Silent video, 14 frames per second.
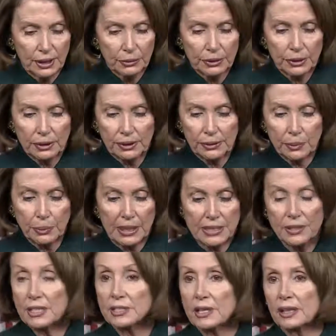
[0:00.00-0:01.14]
with the
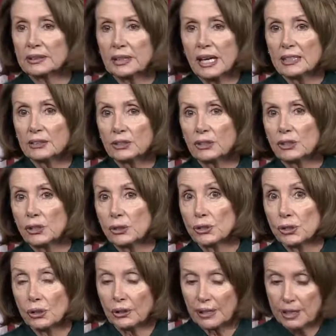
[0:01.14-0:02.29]
president's
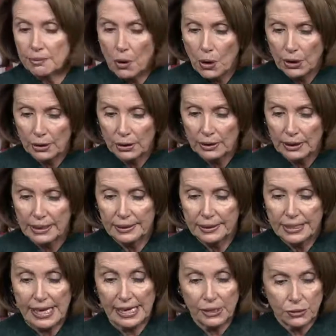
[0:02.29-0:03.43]
unconstitutional, immoral, and
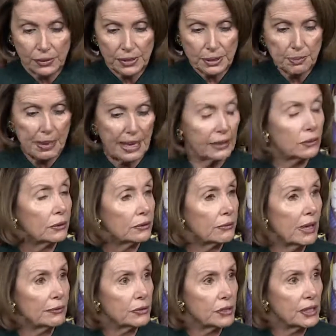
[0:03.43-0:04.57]
dangerous ban on
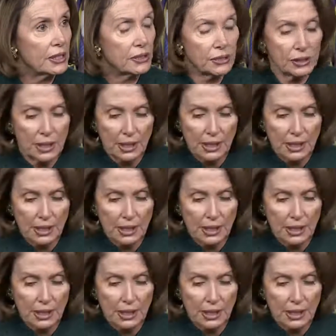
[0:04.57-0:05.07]
refugees